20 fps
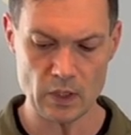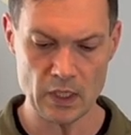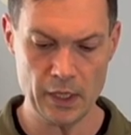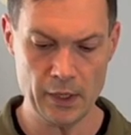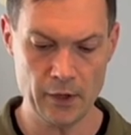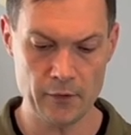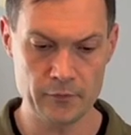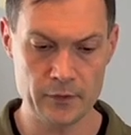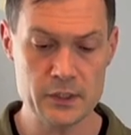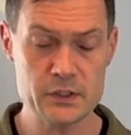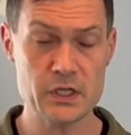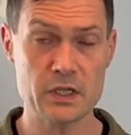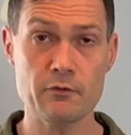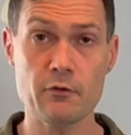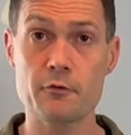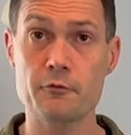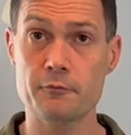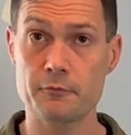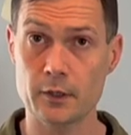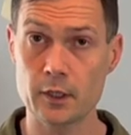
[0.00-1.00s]
And these have
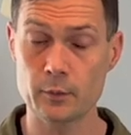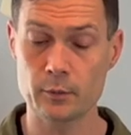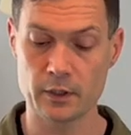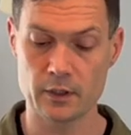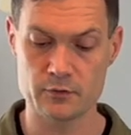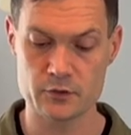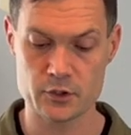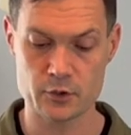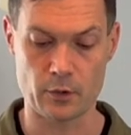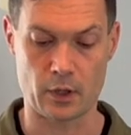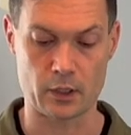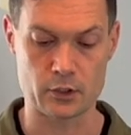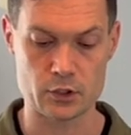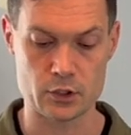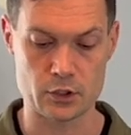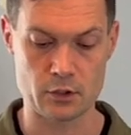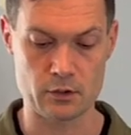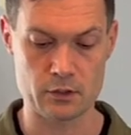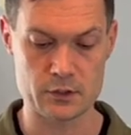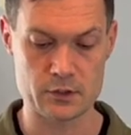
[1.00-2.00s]
a fair bit of stretch.
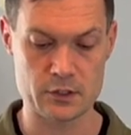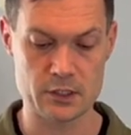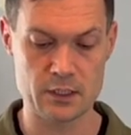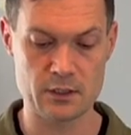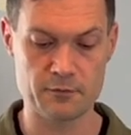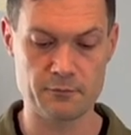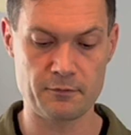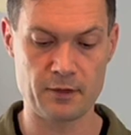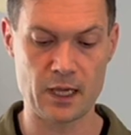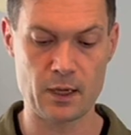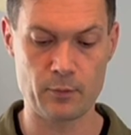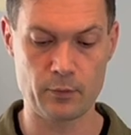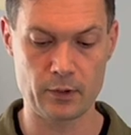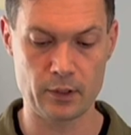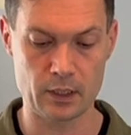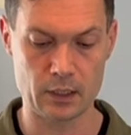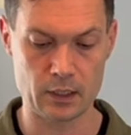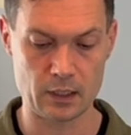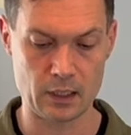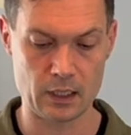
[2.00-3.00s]
You can see the
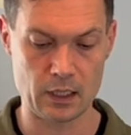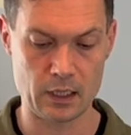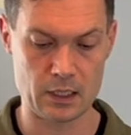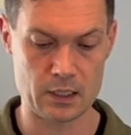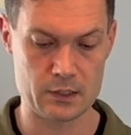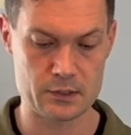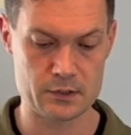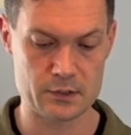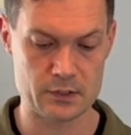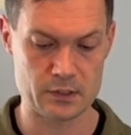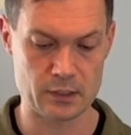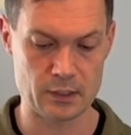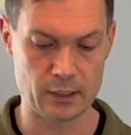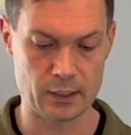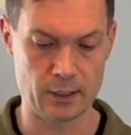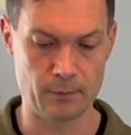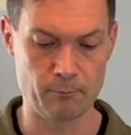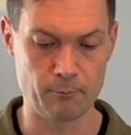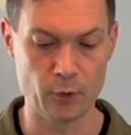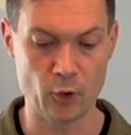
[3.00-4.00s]
fabric has
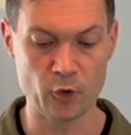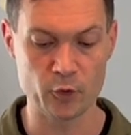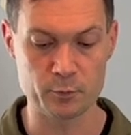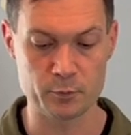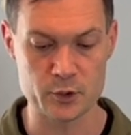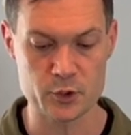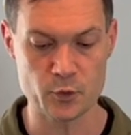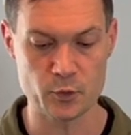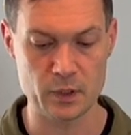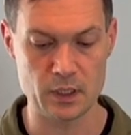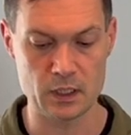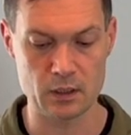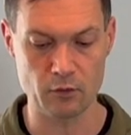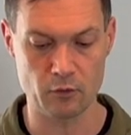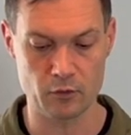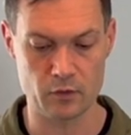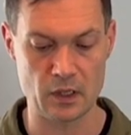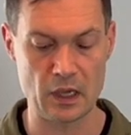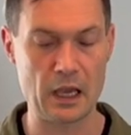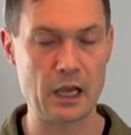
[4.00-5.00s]
both
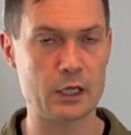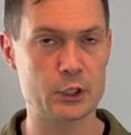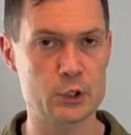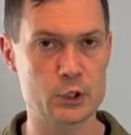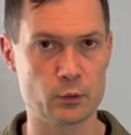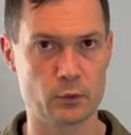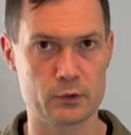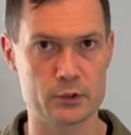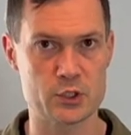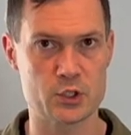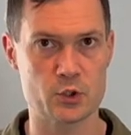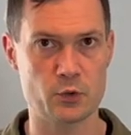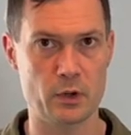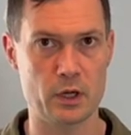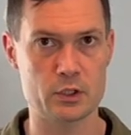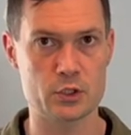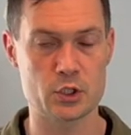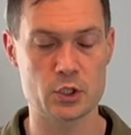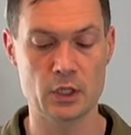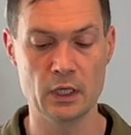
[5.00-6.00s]
between the actual
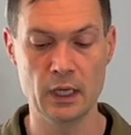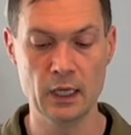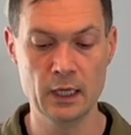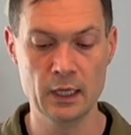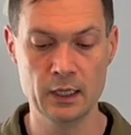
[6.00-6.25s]
stretch